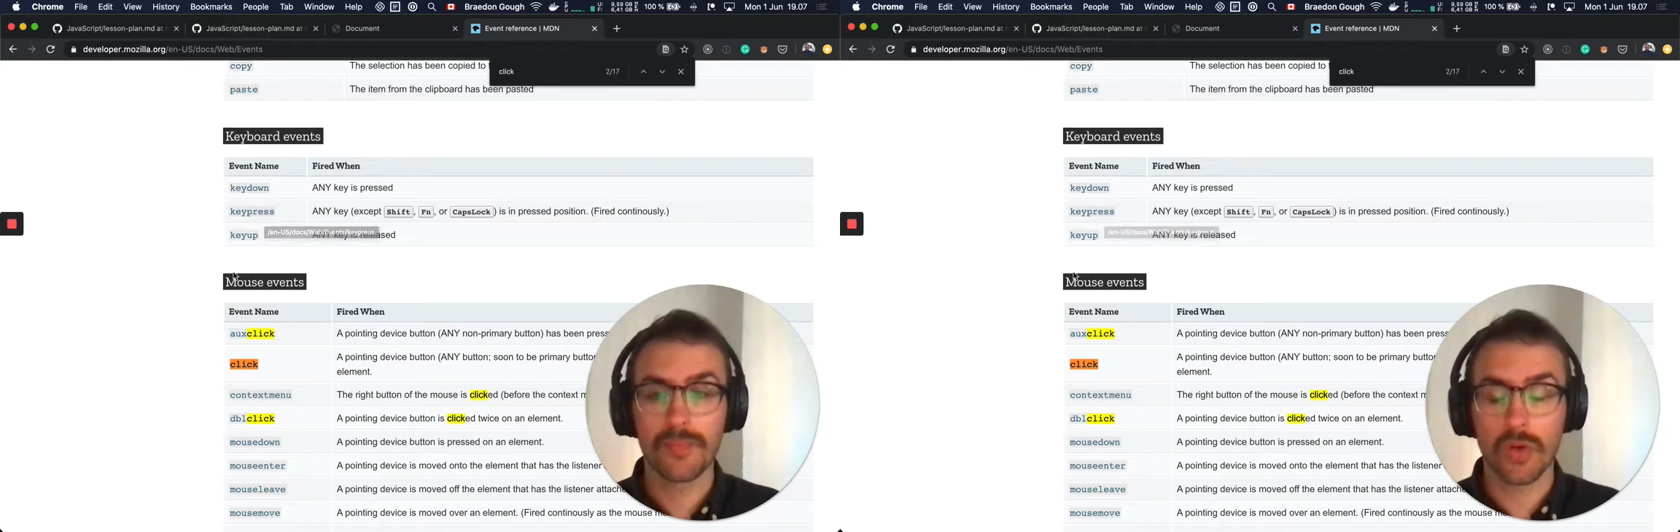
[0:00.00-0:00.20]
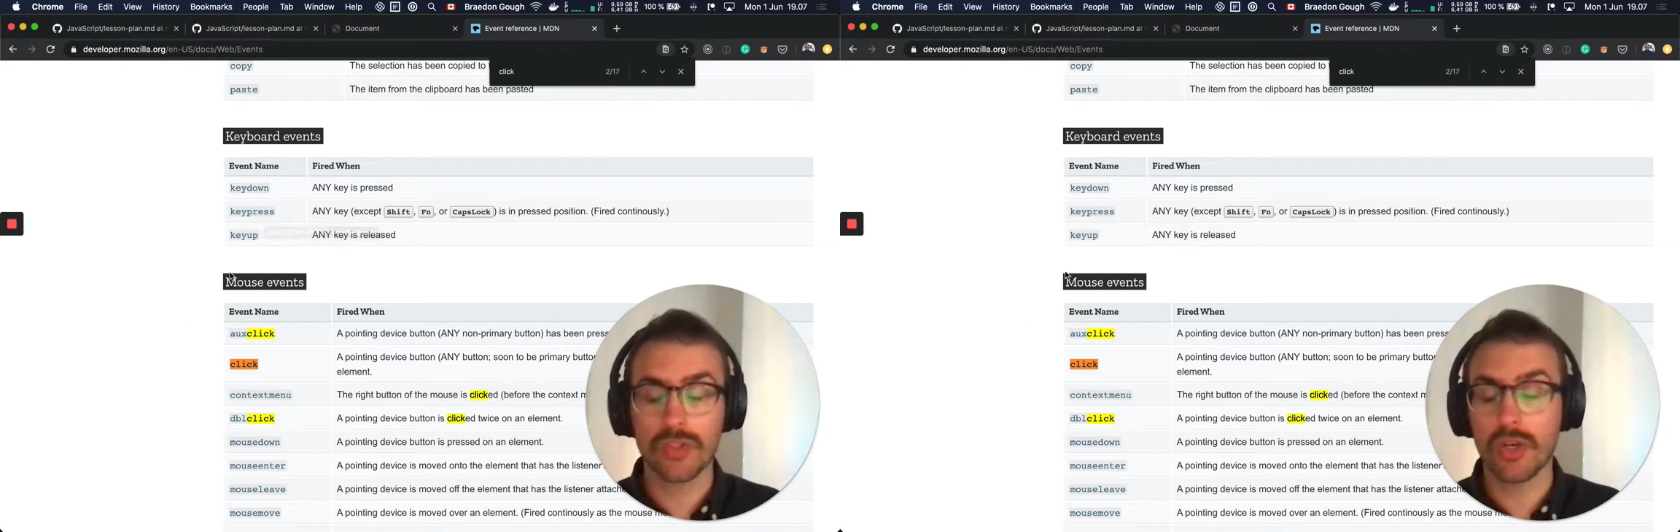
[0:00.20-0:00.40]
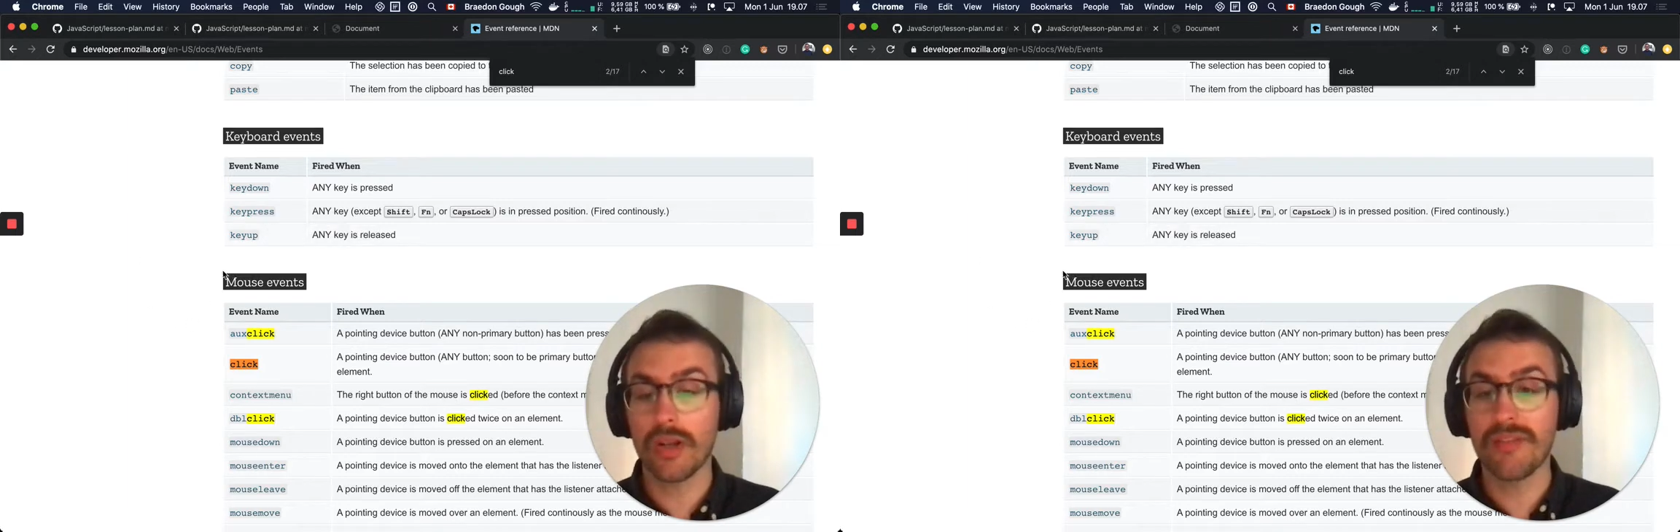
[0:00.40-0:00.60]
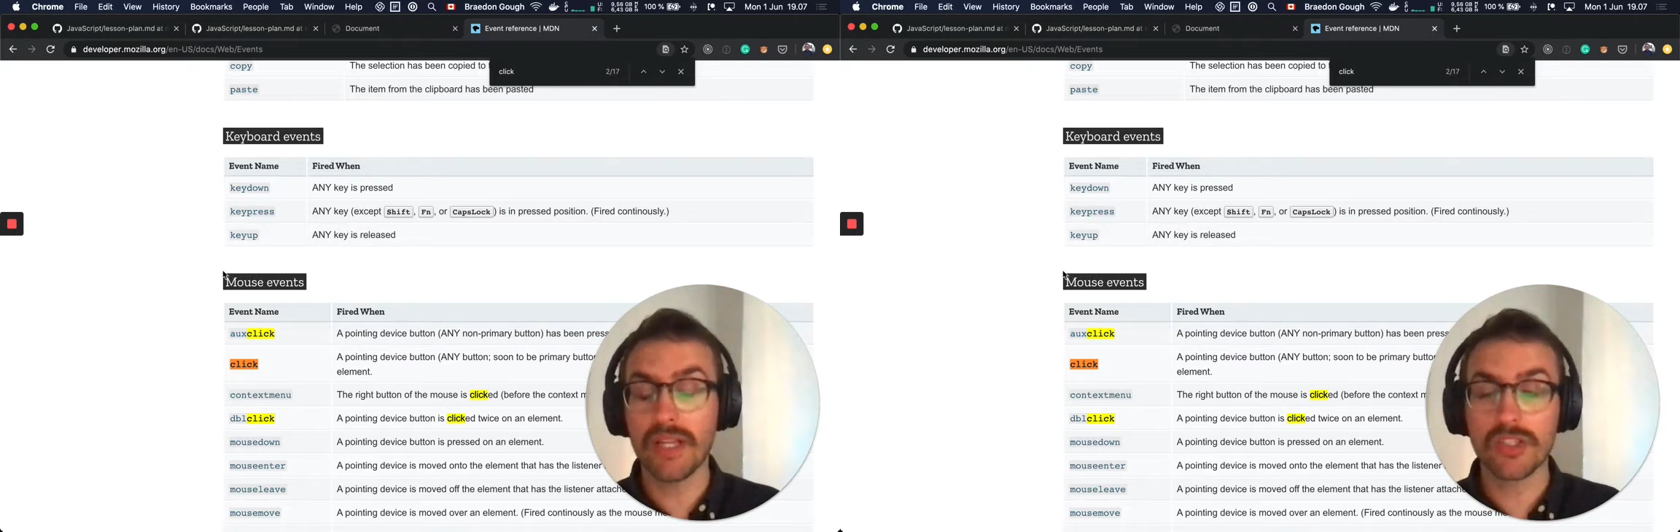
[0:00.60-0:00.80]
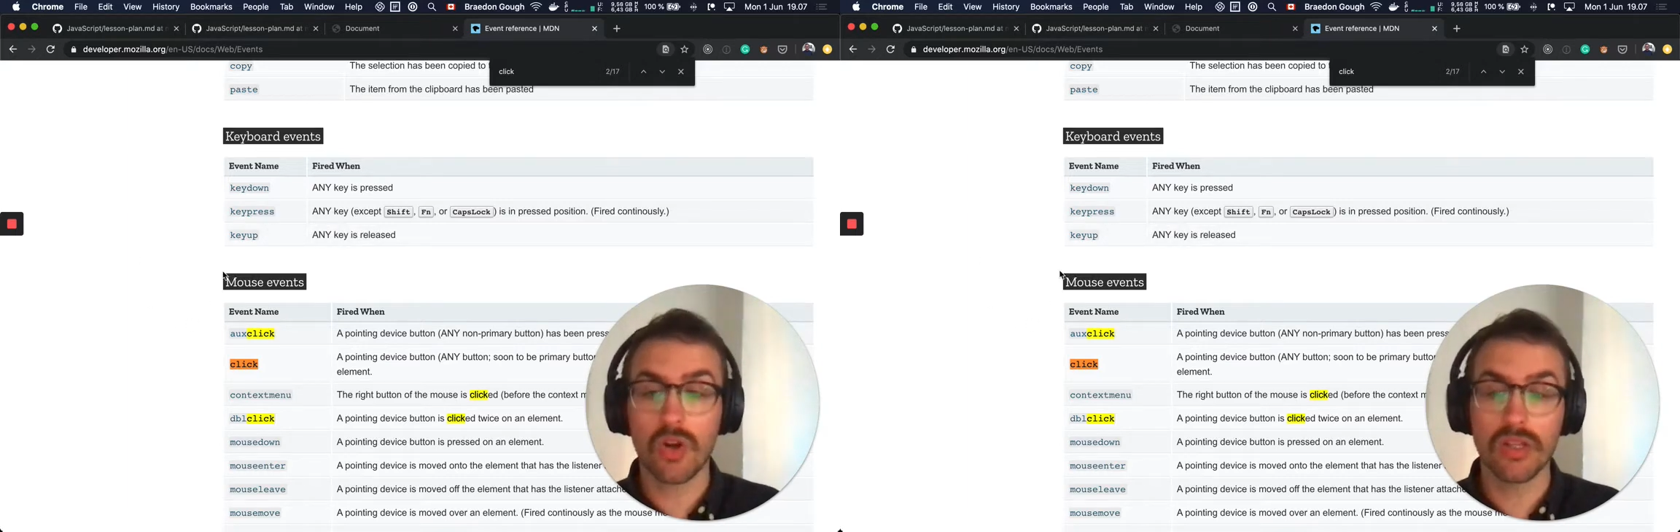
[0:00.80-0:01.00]

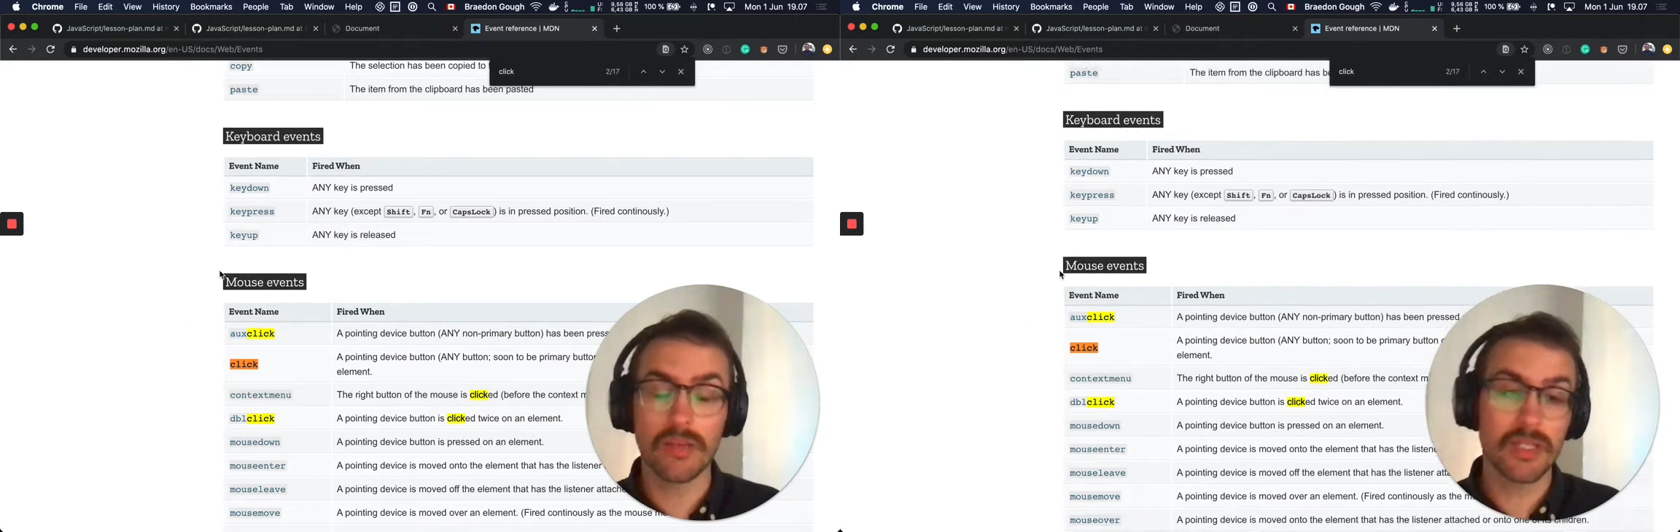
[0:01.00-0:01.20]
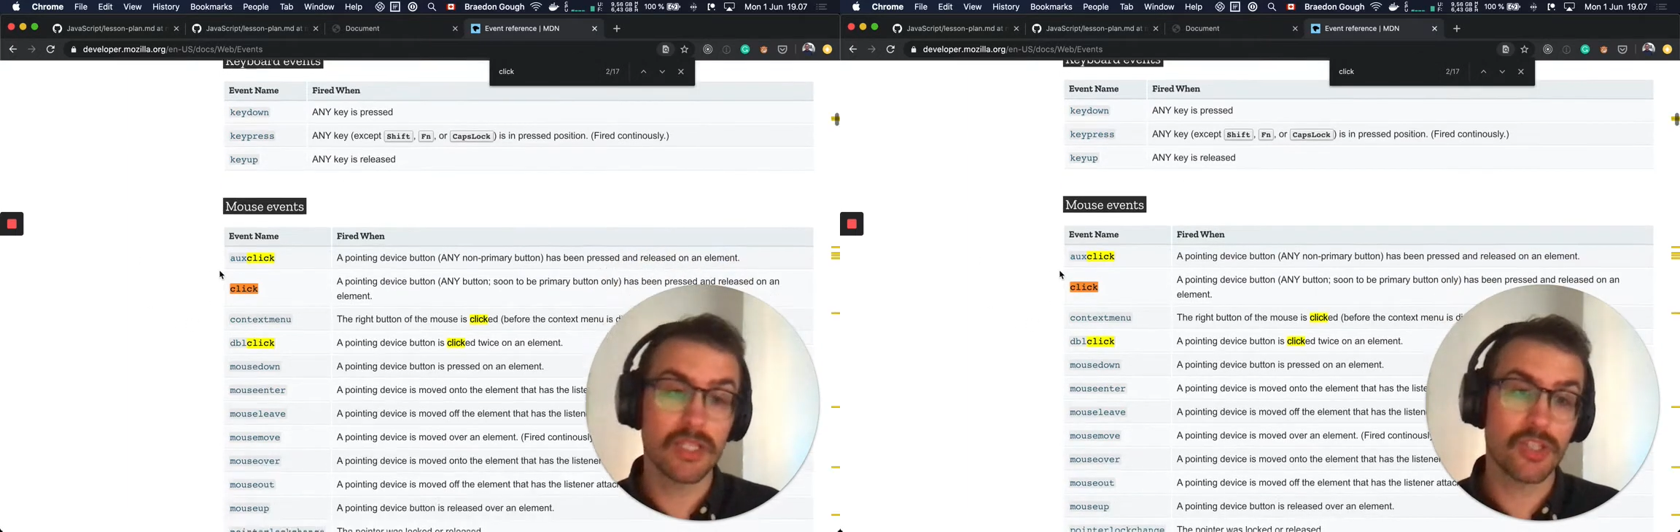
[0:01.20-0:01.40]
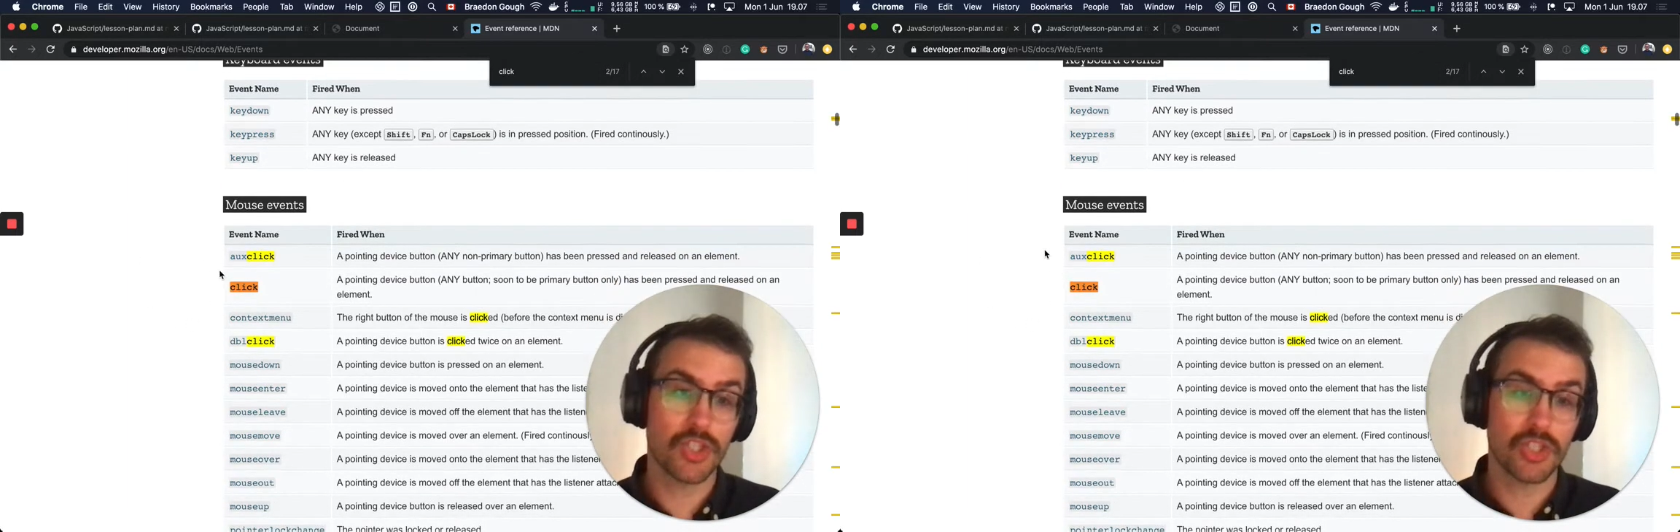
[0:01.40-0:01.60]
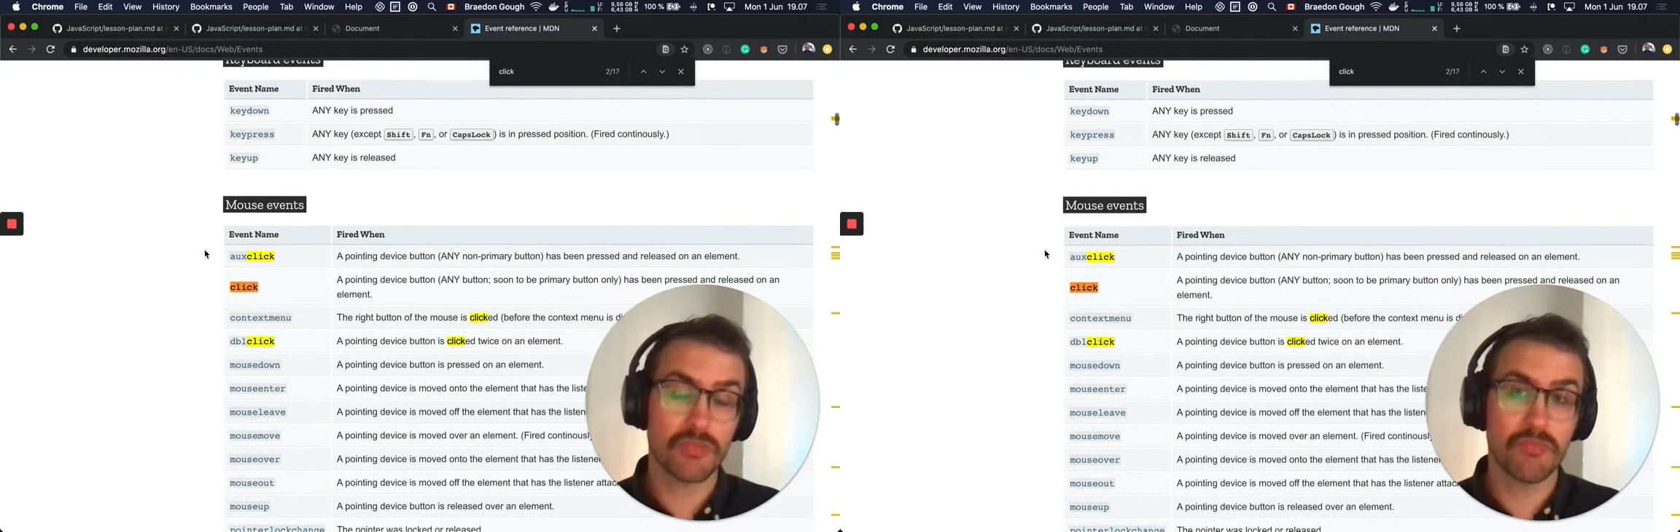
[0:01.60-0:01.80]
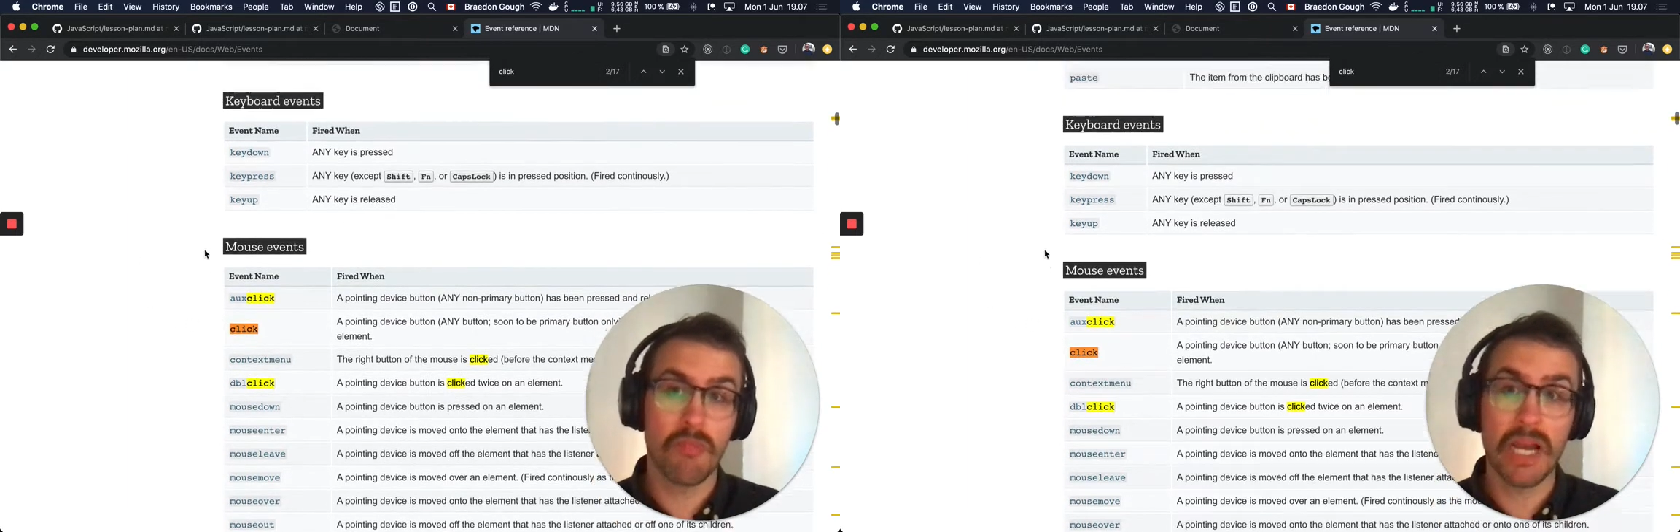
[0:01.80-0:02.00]
events aren't limited to
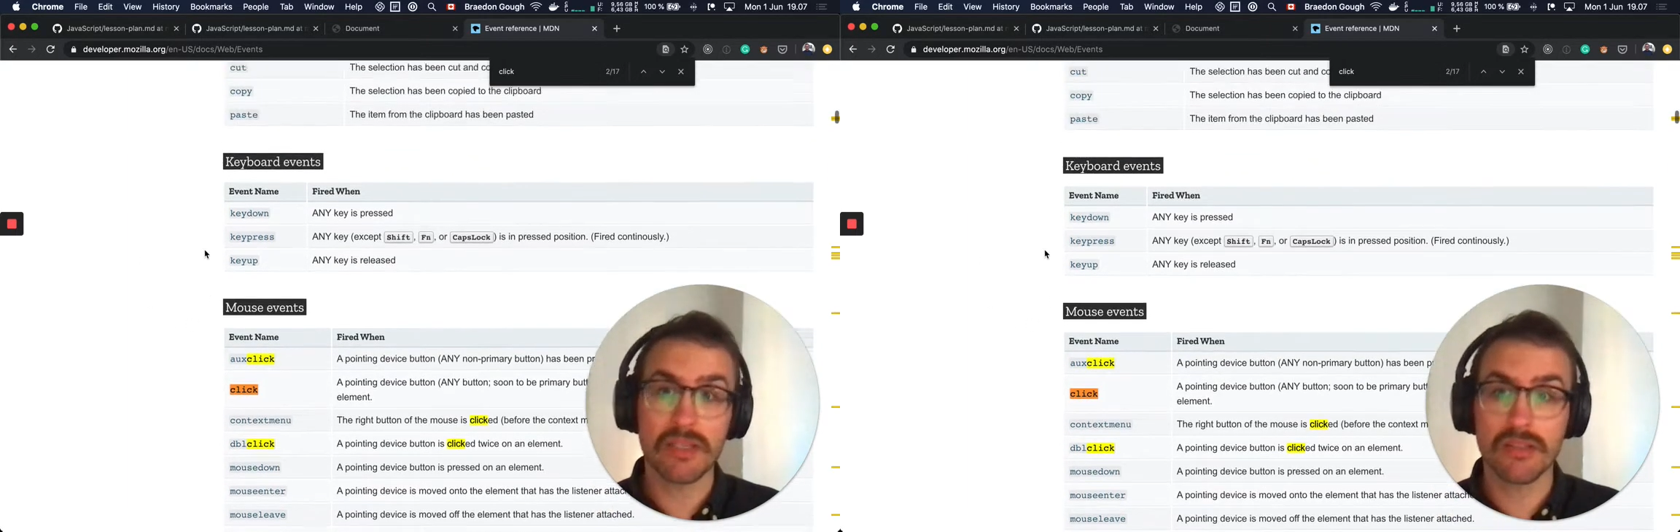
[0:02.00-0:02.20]
just mice.